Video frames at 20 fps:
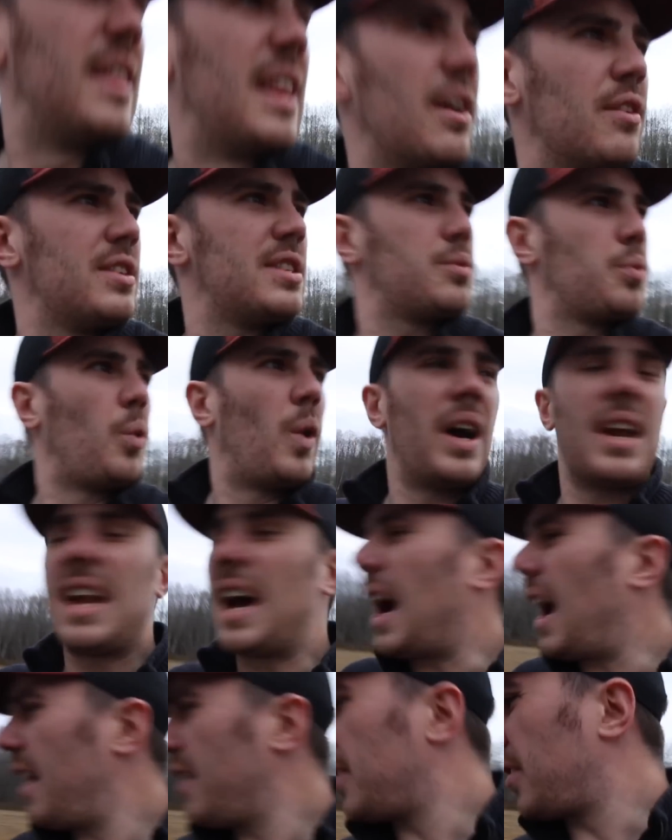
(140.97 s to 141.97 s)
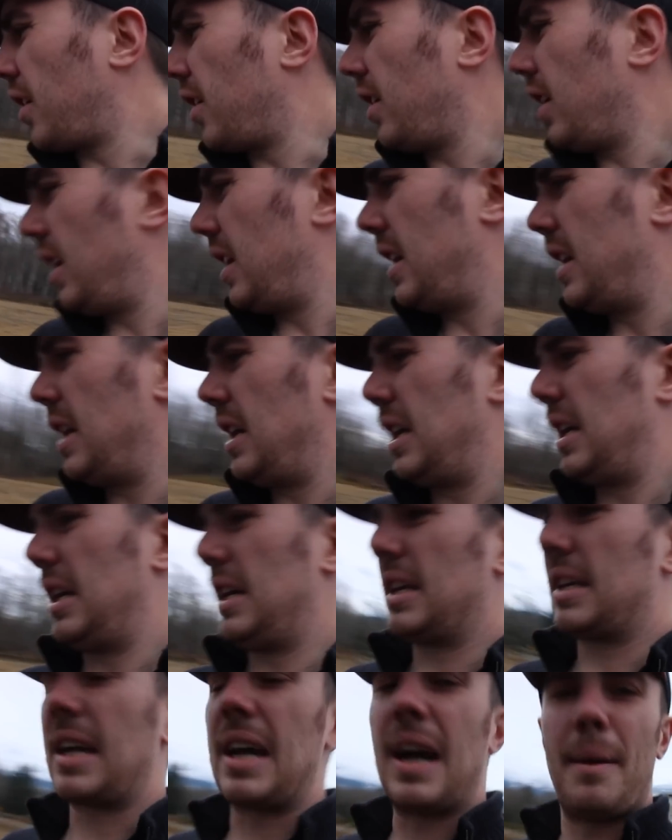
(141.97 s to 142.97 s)
There is one other
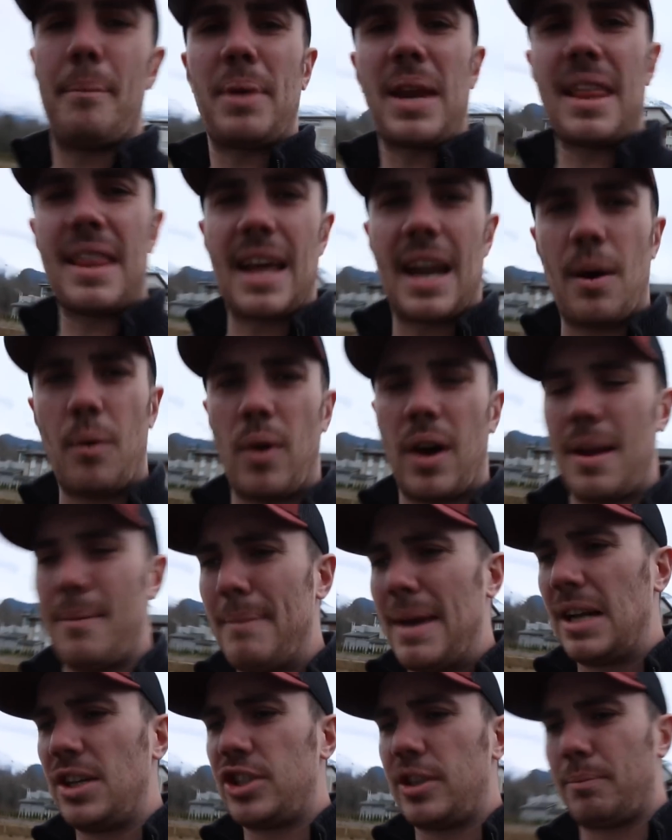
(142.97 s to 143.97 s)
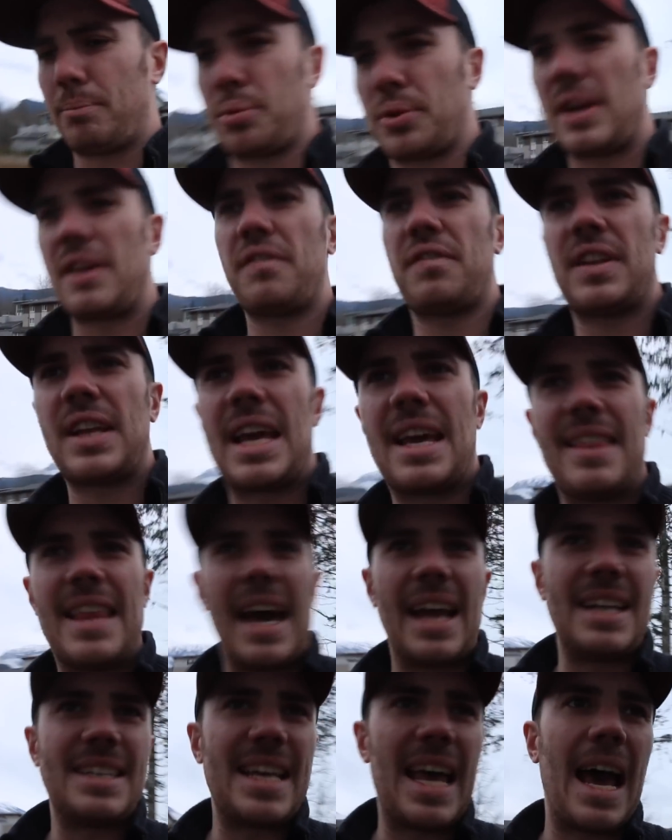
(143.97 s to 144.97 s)
company that I want to mention briefly, and
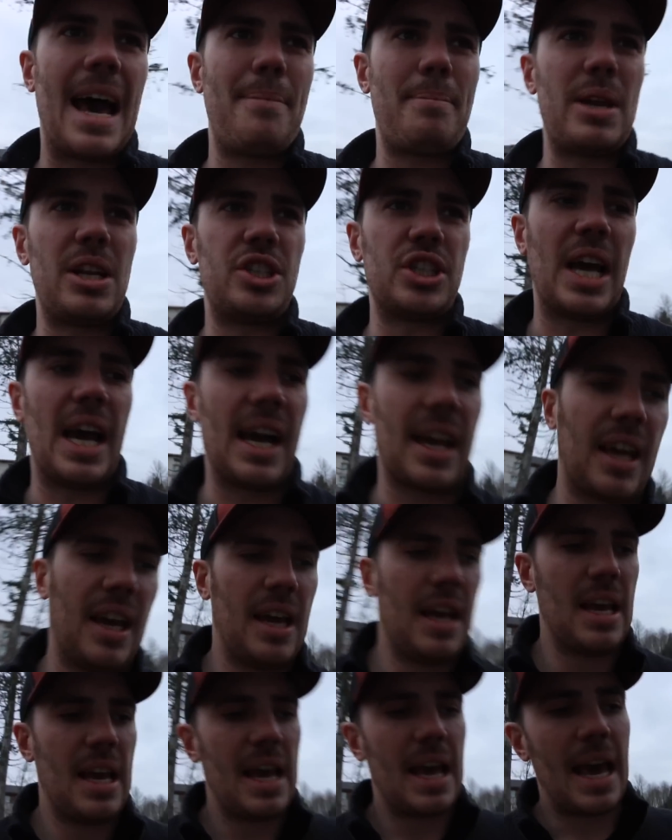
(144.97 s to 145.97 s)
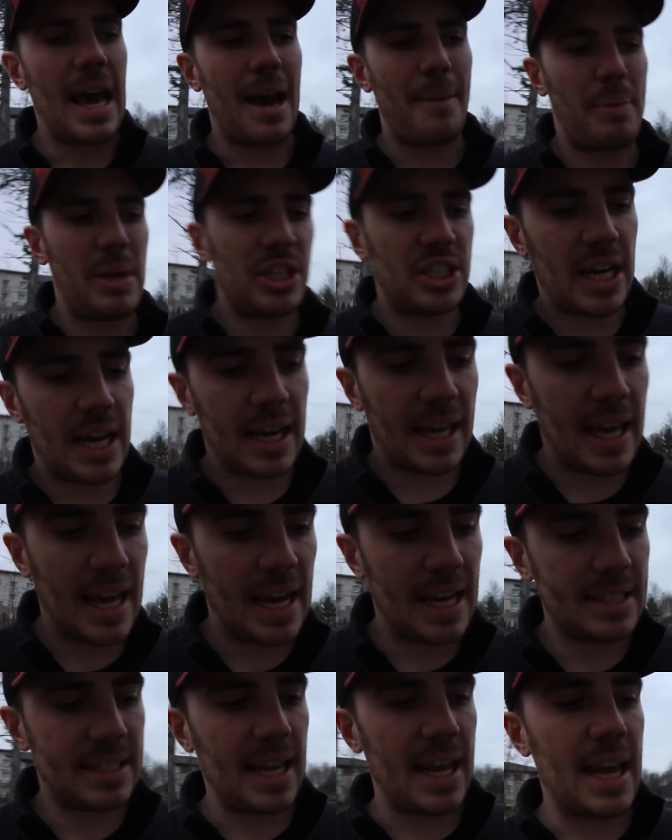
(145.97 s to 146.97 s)
that is Happijac. Happijac
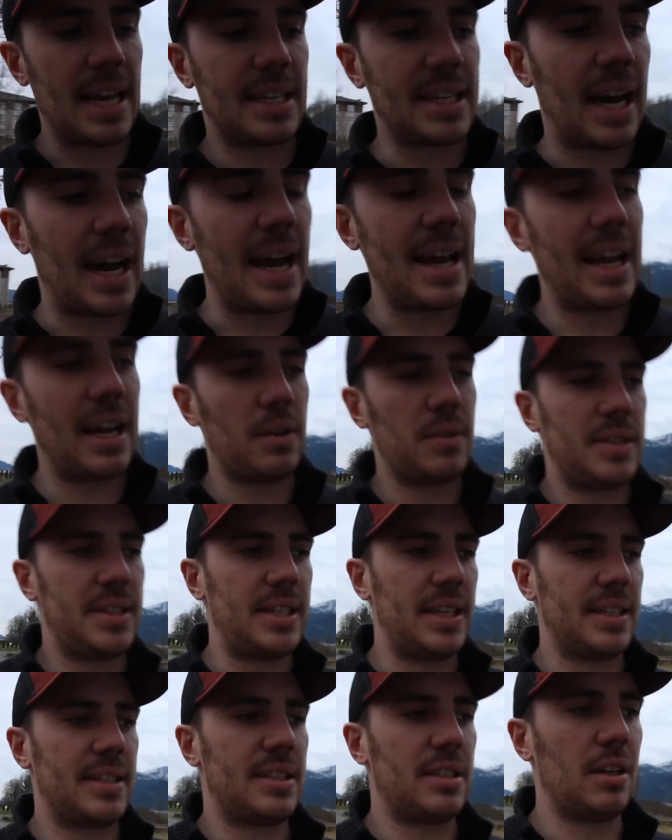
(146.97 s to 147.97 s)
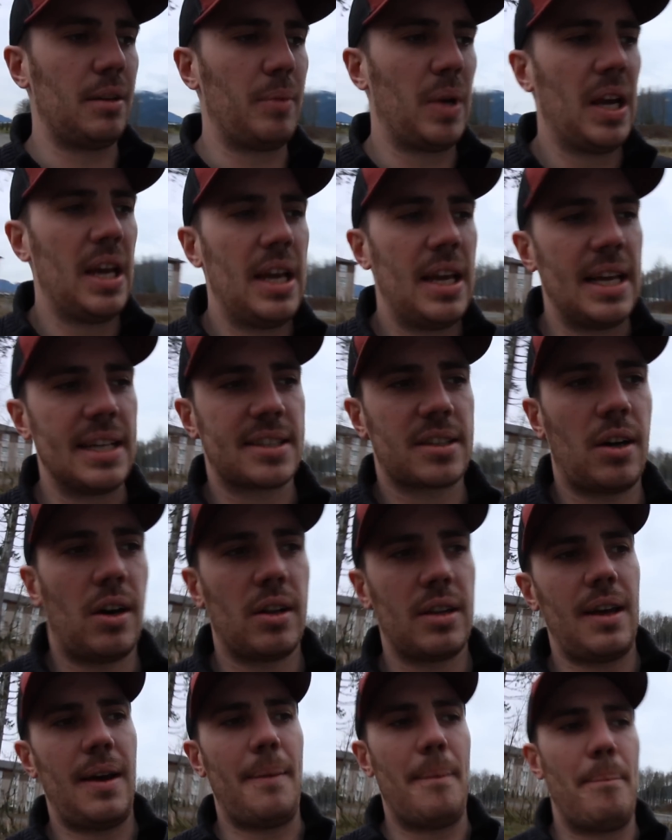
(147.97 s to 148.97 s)
has a tie-down system. It's
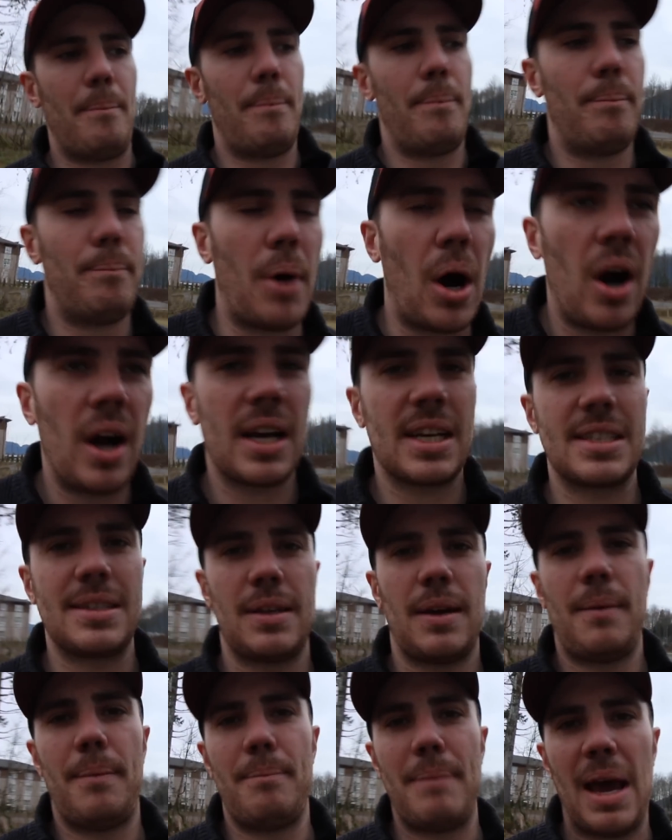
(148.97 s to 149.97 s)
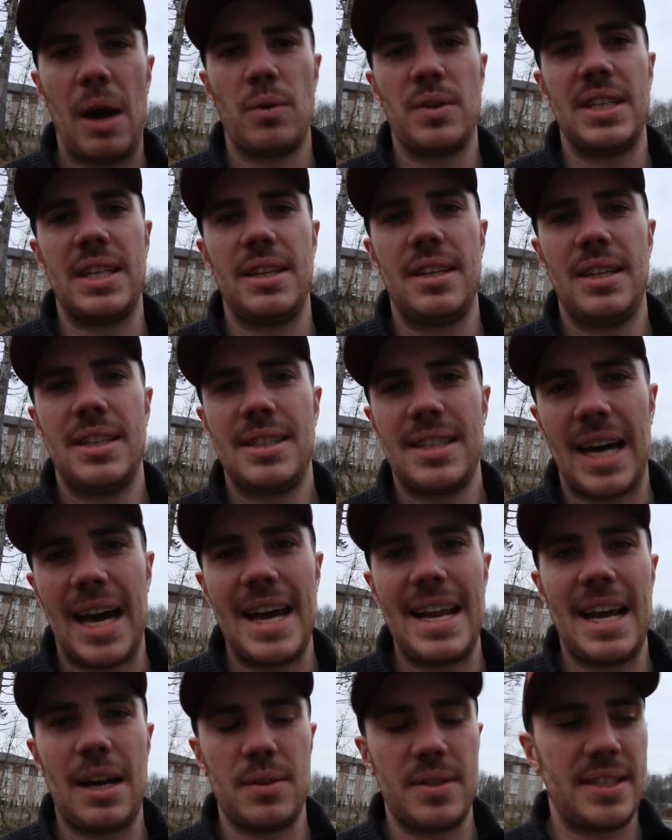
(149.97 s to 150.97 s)
called a box-mounted
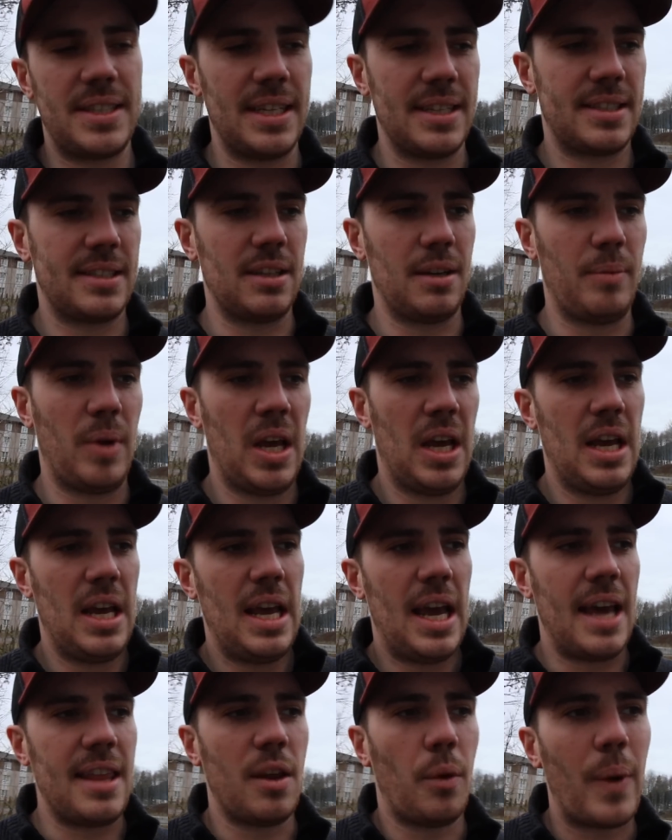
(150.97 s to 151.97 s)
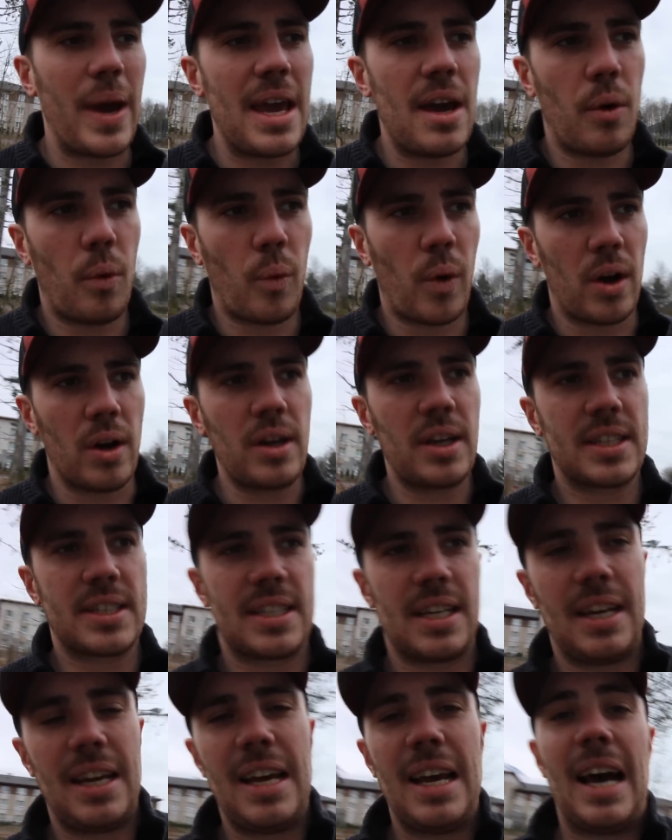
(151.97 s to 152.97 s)
tie-down system. And the way it
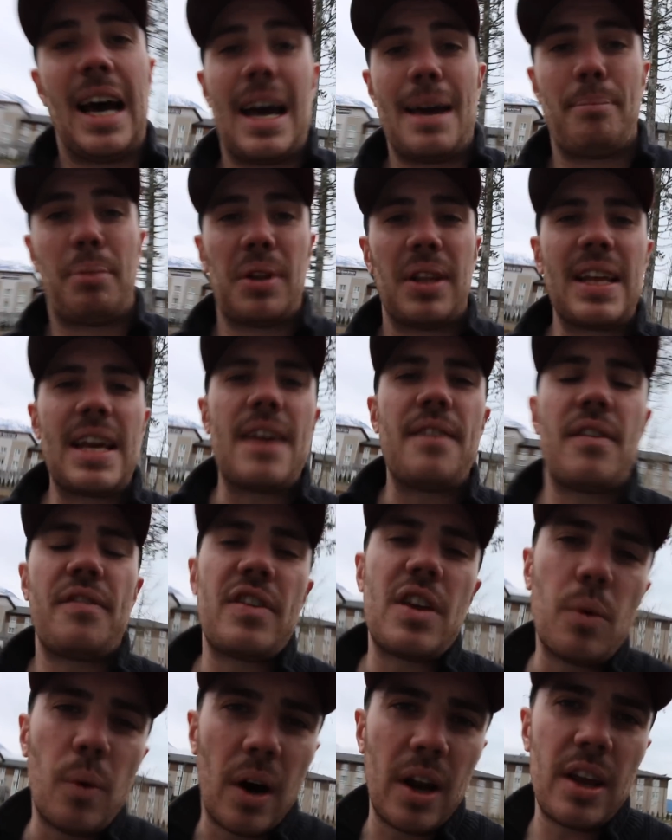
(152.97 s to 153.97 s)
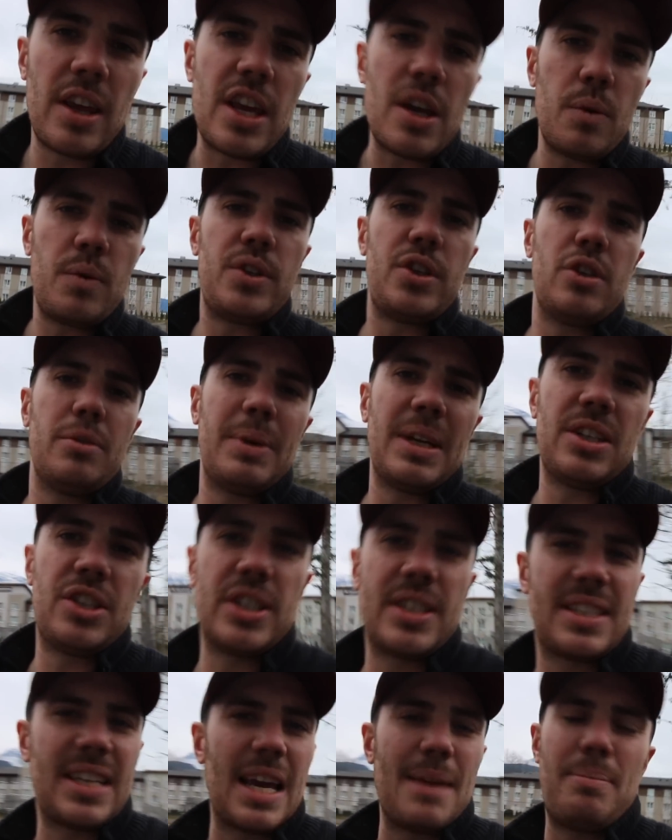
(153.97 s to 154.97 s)
works, I believe, if you want to YouTube it,
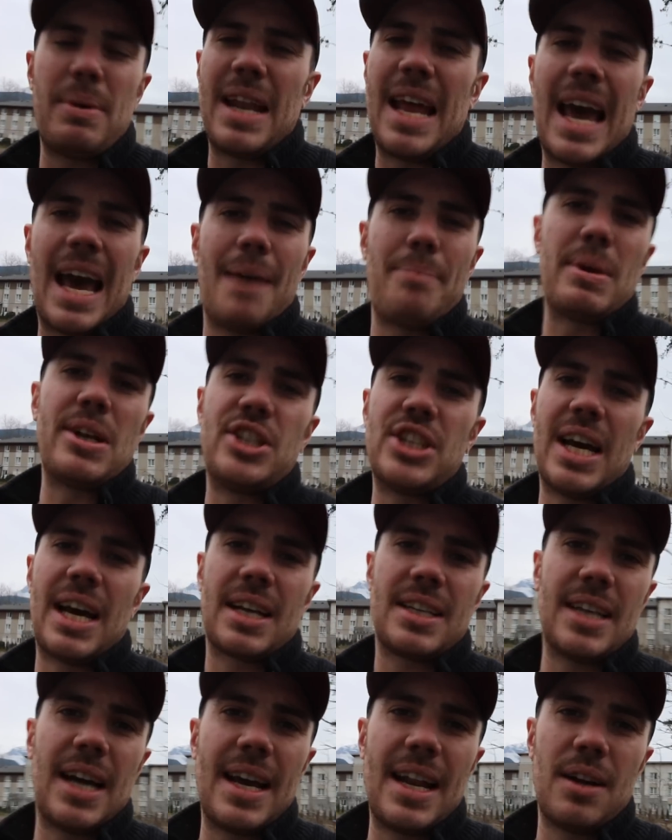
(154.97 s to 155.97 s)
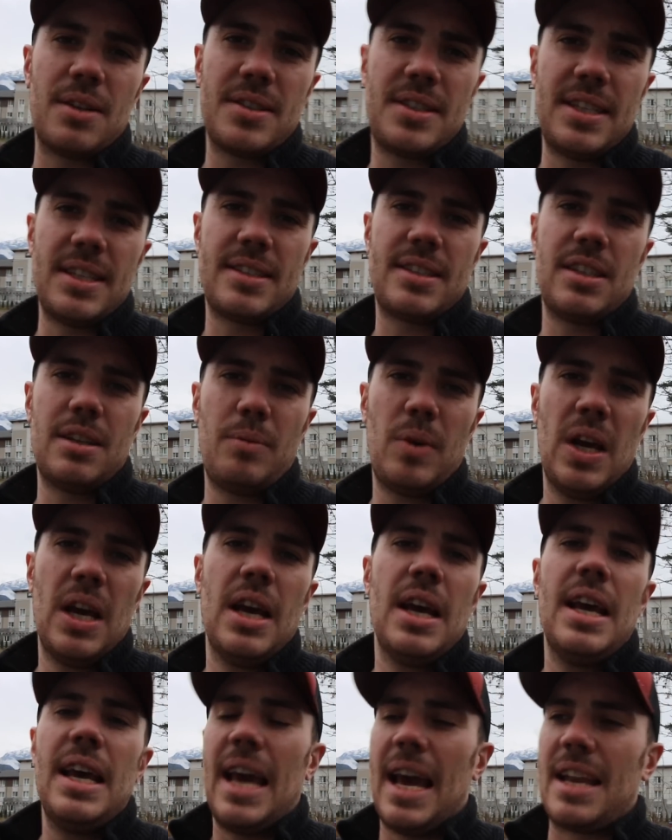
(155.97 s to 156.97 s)
just type in Happijac tie-down system,
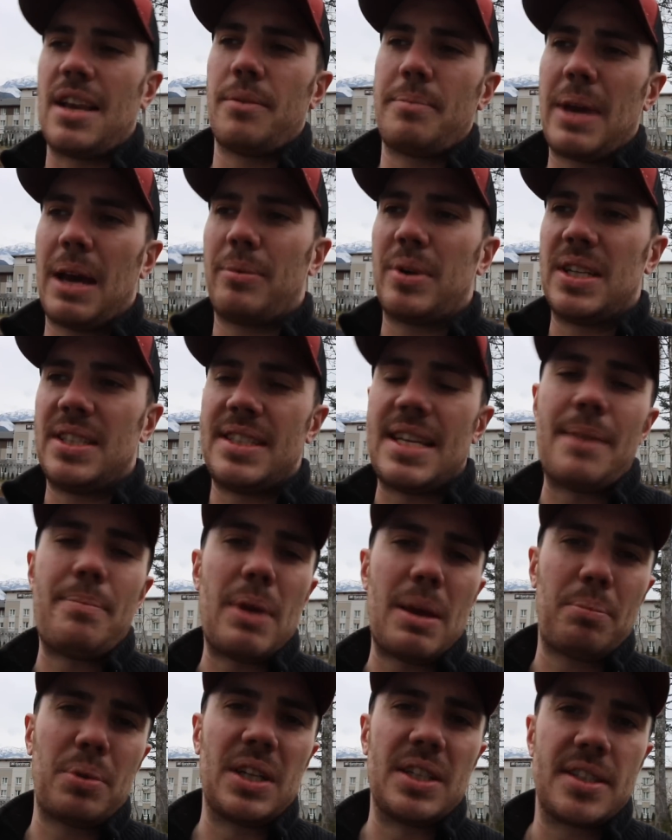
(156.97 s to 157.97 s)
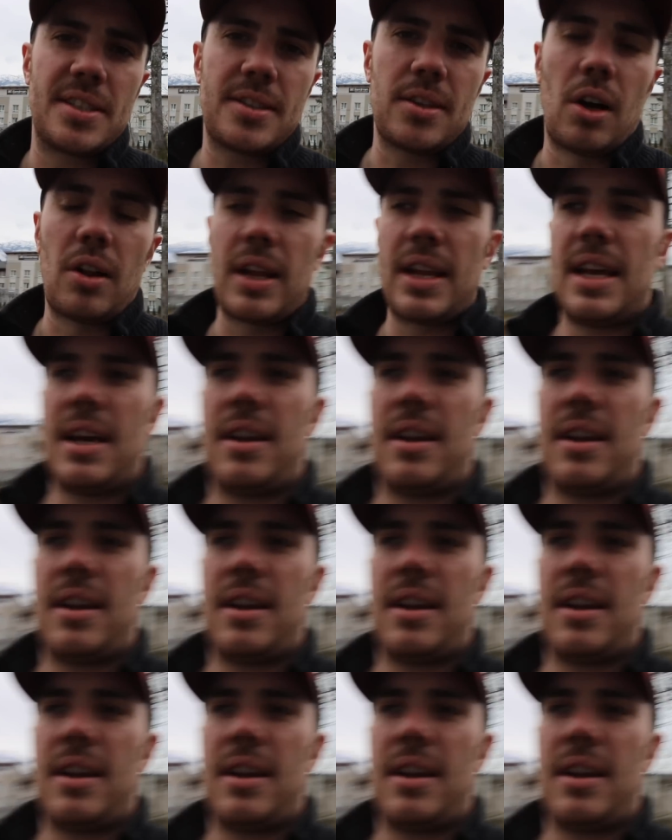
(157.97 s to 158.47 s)
and you'll be able to see people installing